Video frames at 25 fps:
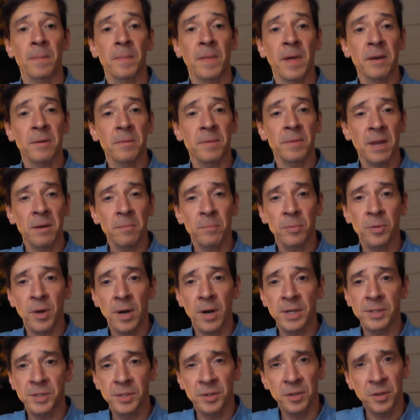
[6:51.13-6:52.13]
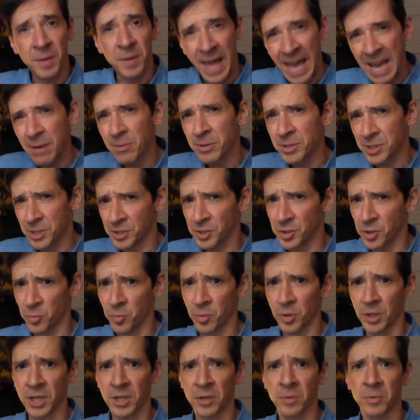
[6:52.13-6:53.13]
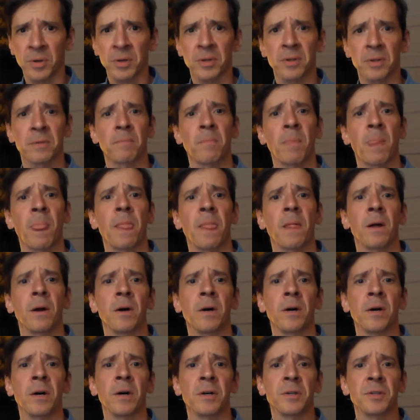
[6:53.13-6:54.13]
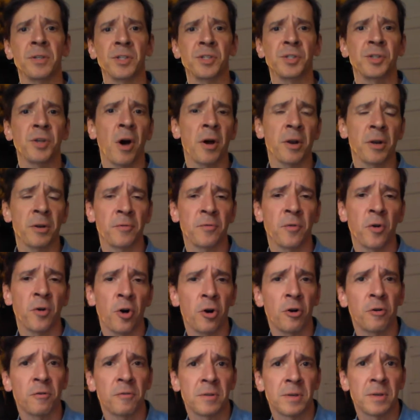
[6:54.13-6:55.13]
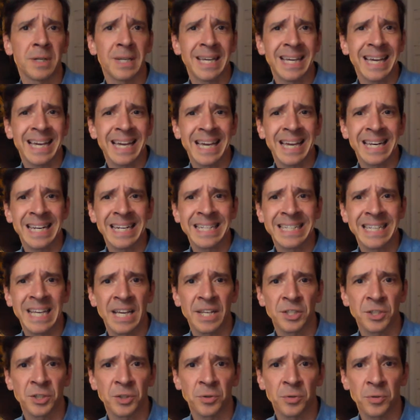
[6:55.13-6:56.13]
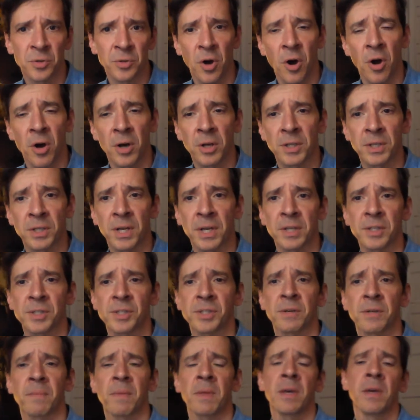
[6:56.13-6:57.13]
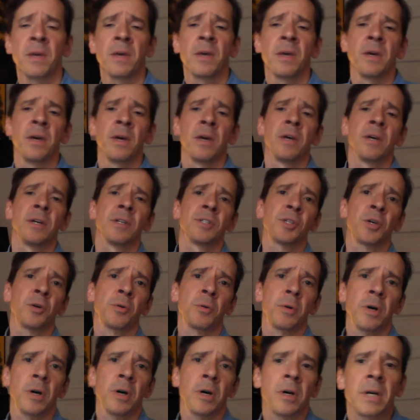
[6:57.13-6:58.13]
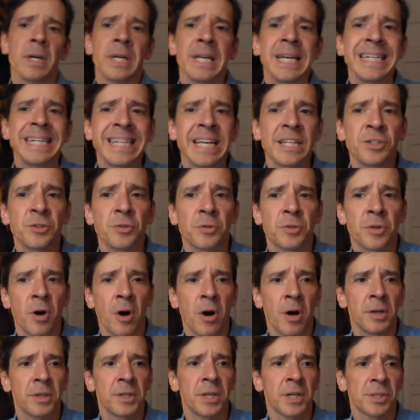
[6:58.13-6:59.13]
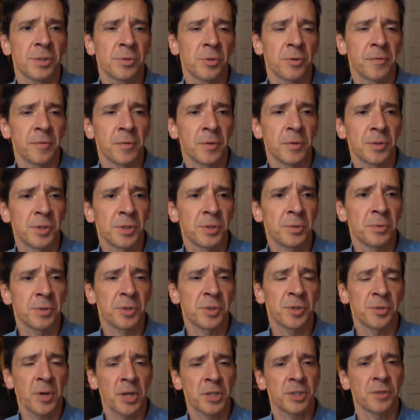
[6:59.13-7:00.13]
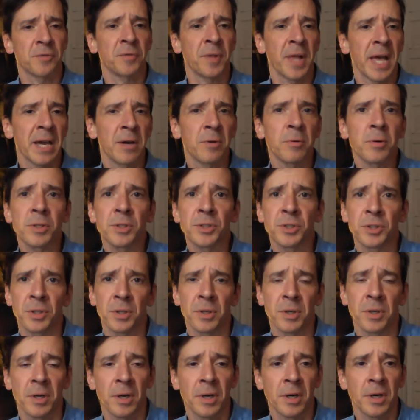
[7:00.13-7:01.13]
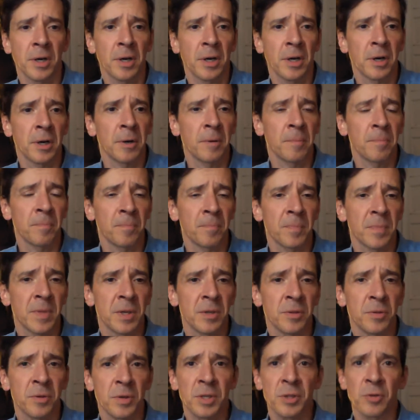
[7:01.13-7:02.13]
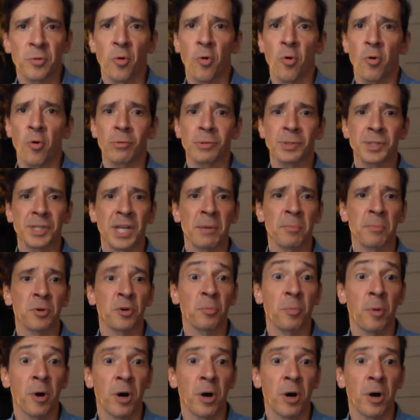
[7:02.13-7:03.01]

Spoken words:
okay, that implies that the language that you're working with does not involve an intentional context. So an intentional context refers to a stretch of language, either a whole statement or